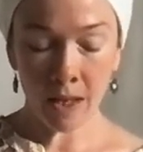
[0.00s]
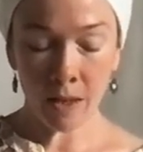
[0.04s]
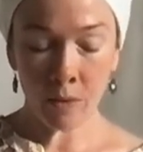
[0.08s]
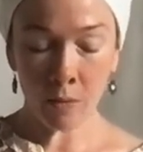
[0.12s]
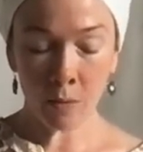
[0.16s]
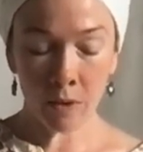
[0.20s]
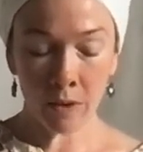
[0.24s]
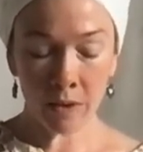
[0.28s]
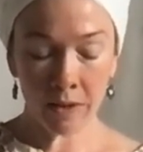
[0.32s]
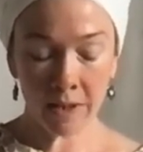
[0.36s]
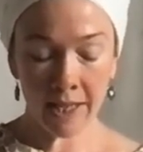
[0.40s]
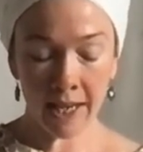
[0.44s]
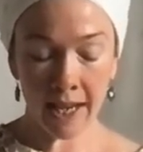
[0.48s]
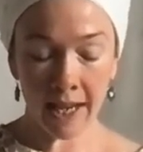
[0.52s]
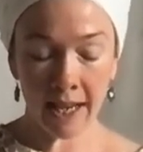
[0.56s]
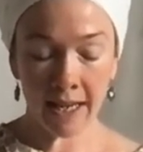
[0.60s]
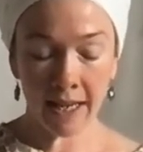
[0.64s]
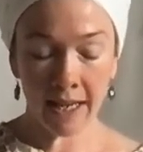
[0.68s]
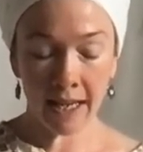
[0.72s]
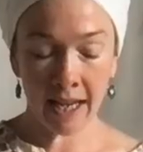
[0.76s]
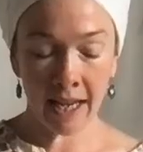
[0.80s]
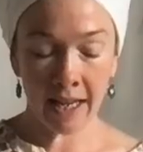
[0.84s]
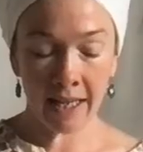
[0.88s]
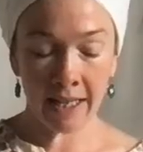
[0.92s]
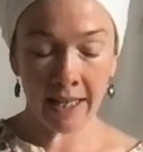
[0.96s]
We'll
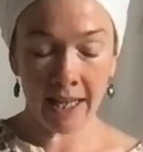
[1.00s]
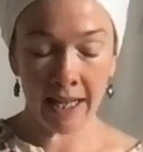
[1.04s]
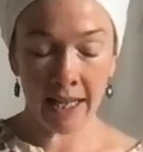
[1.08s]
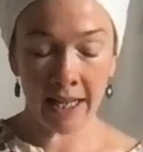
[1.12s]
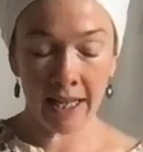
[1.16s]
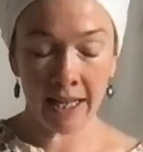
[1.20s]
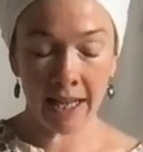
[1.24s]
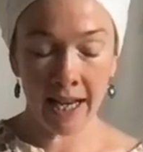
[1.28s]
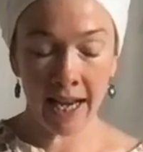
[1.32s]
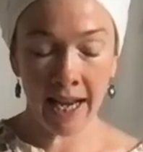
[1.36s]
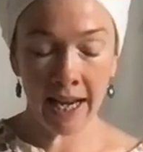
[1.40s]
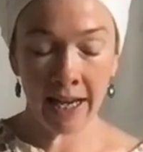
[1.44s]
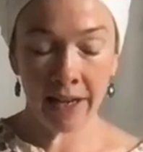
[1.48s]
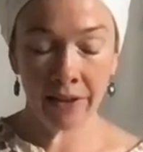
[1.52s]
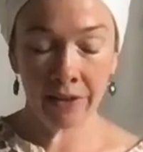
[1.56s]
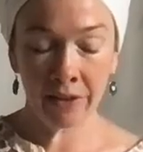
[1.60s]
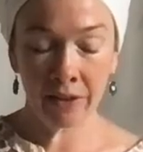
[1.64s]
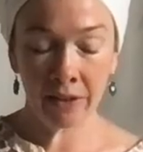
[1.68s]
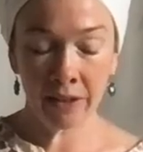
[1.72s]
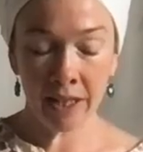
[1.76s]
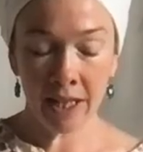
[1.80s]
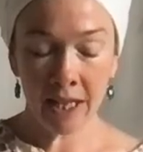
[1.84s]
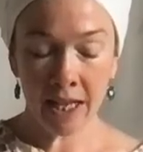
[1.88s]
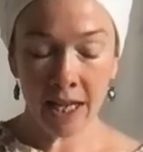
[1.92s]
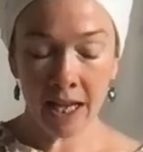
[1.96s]
take an
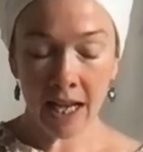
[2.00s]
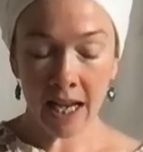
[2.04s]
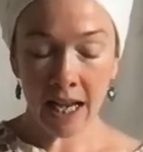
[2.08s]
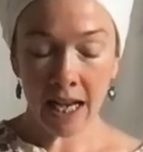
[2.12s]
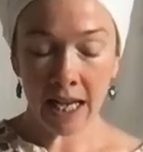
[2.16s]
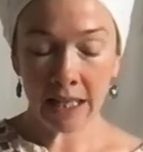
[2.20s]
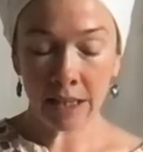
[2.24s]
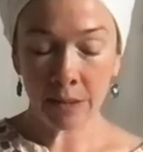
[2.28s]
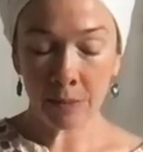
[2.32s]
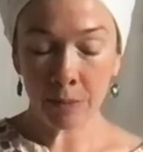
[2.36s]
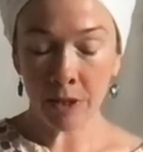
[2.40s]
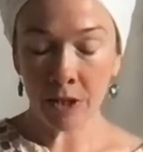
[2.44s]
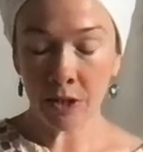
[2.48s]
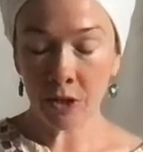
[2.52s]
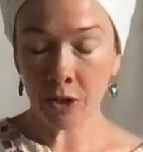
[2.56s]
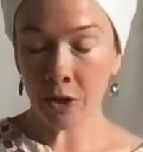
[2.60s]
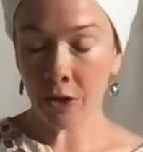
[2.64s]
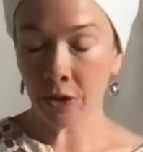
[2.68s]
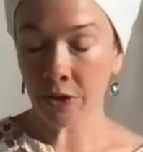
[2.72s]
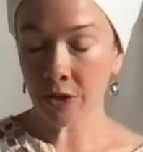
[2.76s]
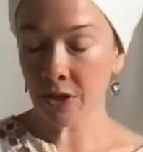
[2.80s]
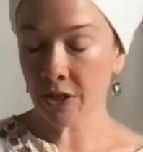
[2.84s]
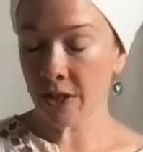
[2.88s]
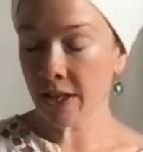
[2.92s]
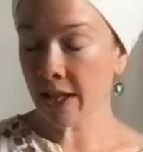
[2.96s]
inhale as we
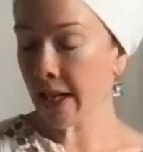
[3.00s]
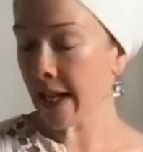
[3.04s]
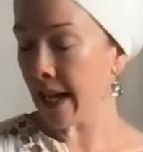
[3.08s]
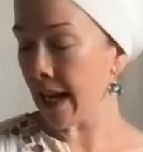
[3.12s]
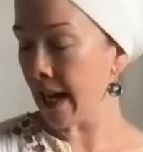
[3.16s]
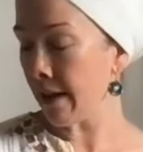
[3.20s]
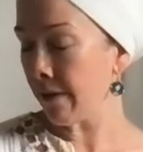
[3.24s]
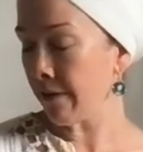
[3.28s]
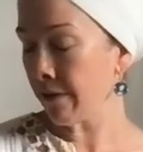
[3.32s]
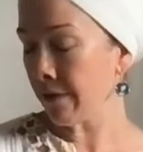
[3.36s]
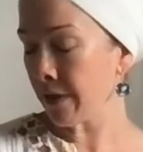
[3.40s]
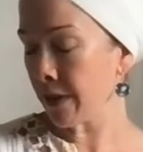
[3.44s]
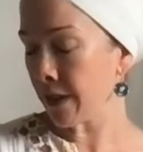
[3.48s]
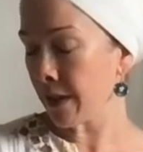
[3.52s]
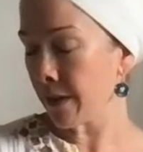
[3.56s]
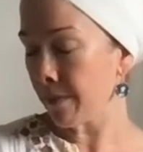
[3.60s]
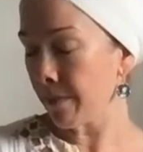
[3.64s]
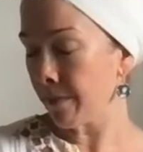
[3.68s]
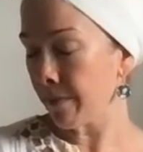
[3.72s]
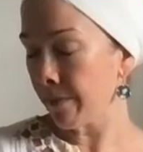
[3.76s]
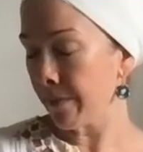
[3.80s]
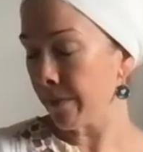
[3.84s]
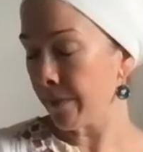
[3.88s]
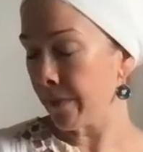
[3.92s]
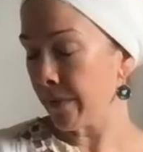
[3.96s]
turn to the left
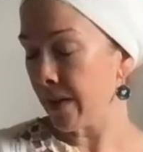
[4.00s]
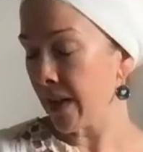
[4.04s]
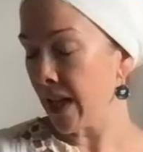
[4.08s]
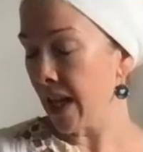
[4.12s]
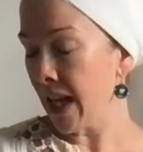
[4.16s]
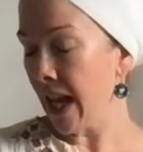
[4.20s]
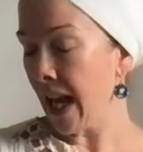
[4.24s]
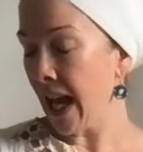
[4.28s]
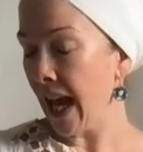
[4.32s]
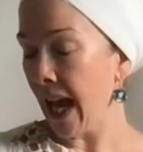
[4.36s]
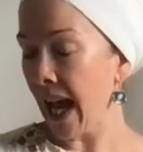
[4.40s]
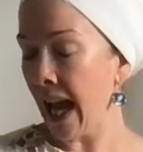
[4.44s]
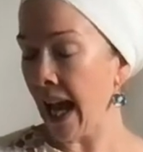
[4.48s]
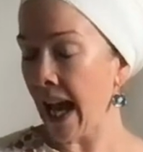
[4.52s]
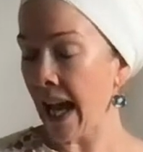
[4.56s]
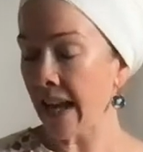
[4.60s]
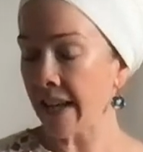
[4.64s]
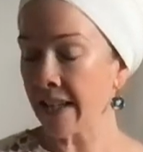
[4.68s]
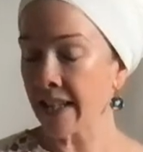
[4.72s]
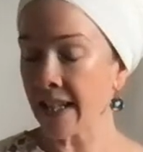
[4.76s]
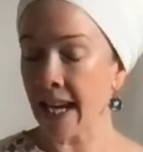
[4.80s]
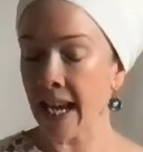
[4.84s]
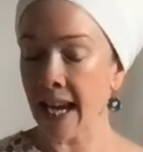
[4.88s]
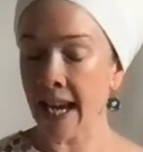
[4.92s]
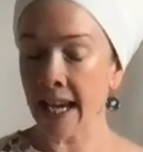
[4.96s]

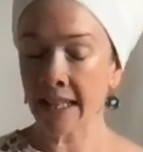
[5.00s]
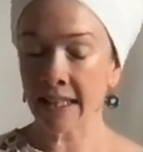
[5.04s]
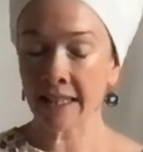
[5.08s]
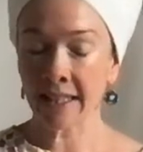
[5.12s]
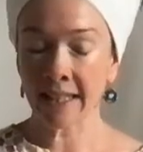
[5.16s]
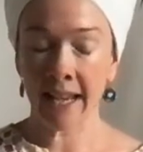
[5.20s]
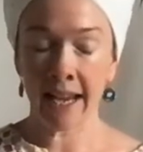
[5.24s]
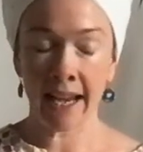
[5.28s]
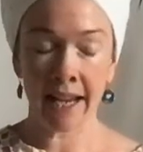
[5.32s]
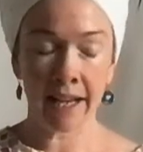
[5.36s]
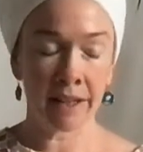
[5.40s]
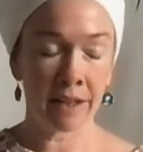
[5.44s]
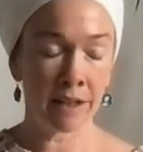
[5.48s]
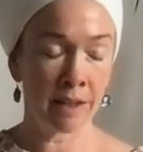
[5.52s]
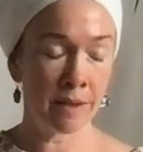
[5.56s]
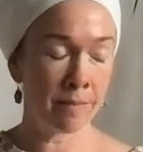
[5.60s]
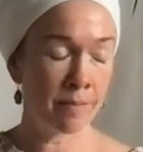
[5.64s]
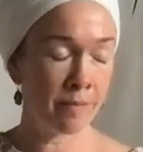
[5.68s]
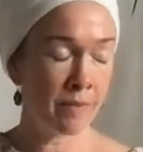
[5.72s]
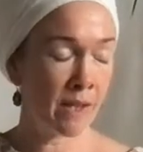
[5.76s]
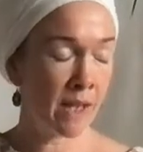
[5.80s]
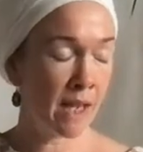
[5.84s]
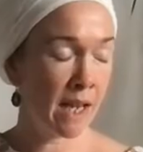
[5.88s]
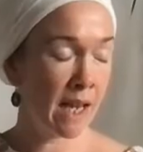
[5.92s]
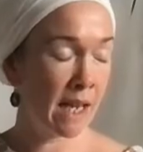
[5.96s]
and exhale
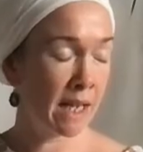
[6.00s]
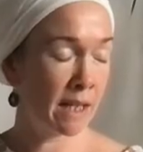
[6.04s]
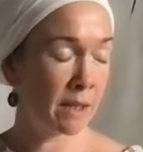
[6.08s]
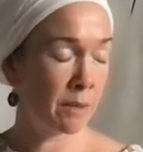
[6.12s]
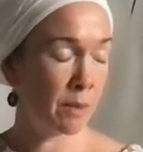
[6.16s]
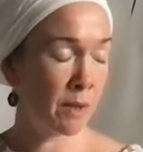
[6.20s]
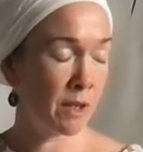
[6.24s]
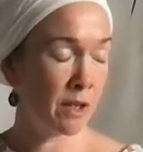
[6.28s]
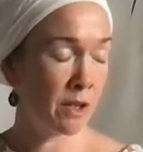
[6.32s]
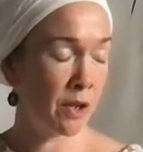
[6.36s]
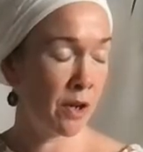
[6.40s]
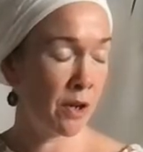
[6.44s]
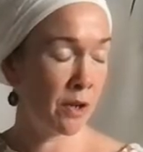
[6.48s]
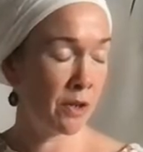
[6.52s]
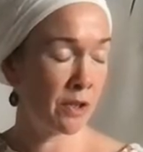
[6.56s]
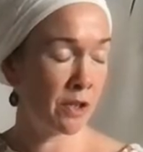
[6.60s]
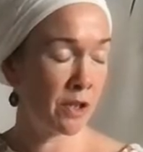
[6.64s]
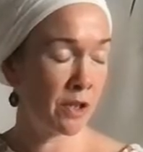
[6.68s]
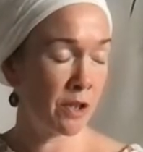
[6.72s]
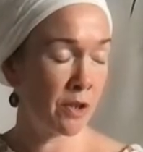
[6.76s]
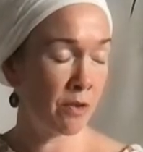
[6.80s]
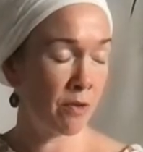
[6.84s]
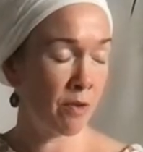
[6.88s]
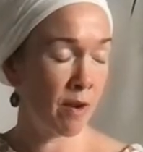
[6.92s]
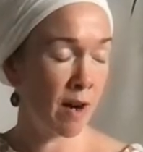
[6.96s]
as we turn
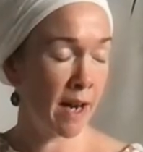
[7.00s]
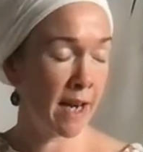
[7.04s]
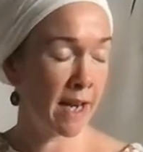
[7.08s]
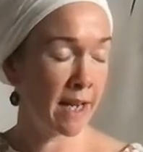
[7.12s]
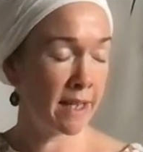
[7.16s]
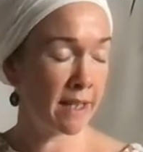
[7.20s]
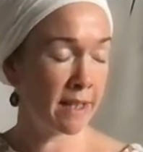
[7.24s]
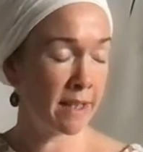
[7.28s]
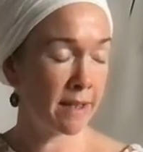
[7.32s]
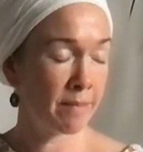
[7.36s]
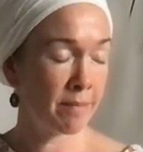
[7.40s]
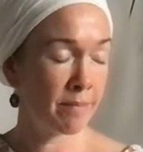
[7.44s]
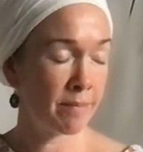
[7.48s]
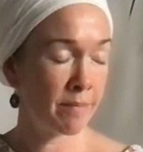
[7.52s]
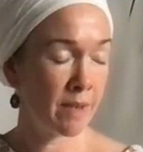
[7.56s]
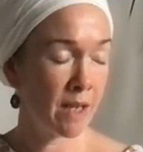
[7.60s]
to the right.